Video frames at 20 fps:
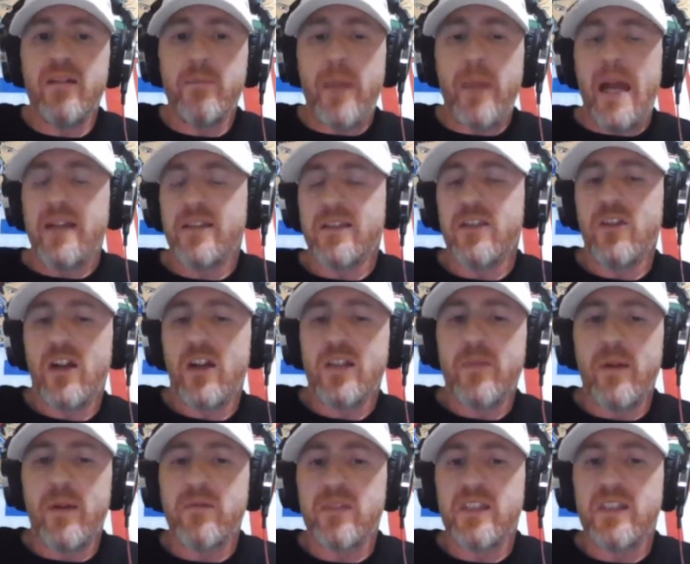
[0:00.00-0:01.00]
Passing yards,
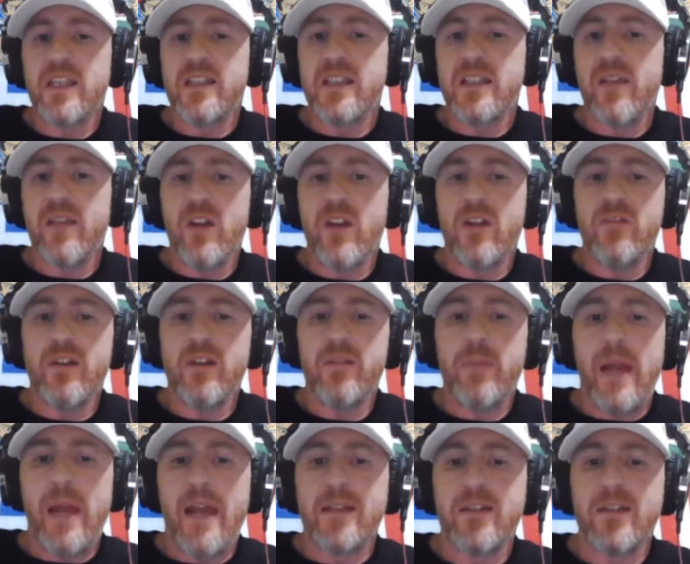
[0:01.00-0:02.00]
about 600-700
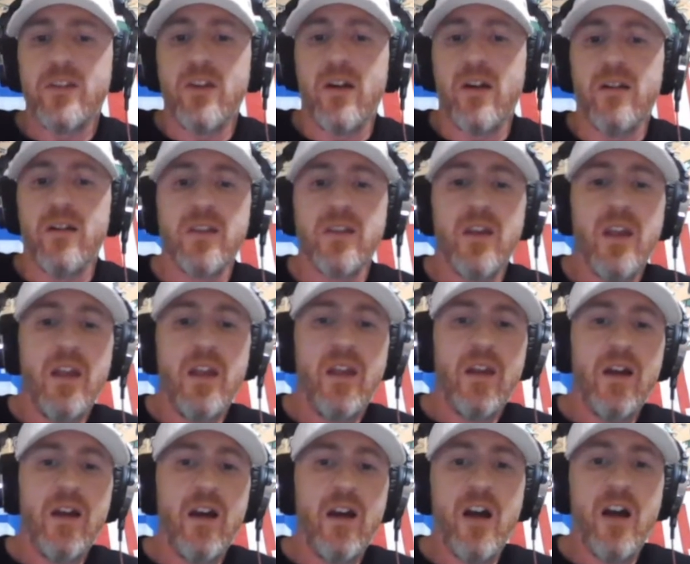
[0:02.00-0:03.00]
passing yards,
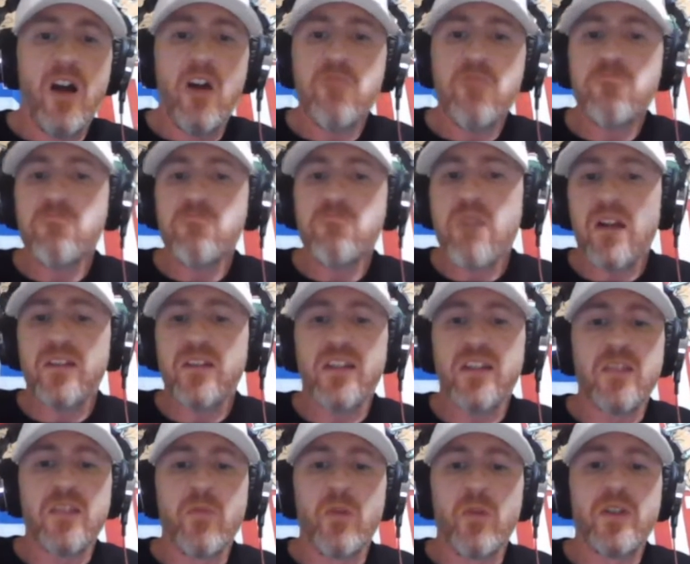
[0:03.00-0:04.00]
about
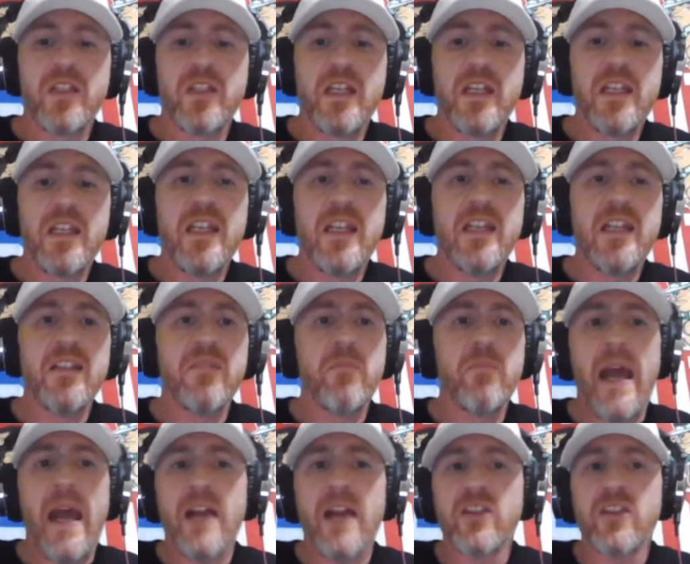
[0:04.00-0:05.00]
6 more TDs.
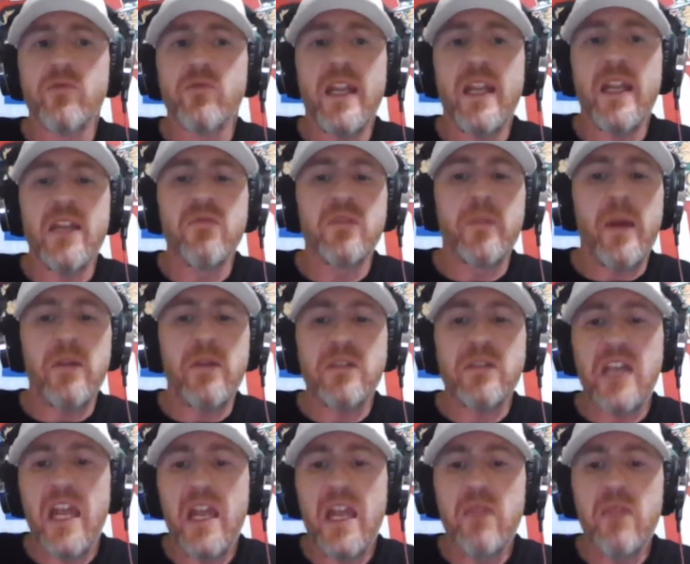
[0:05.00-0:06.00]
Passer rating was about
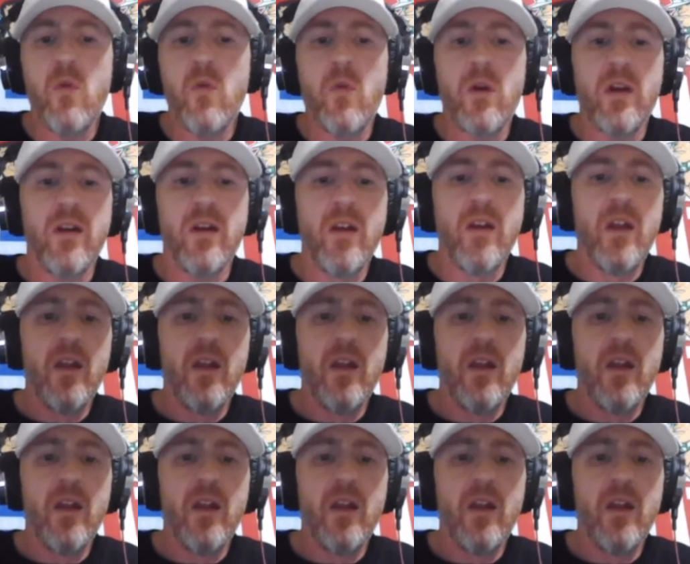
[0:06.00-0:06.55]
10 more.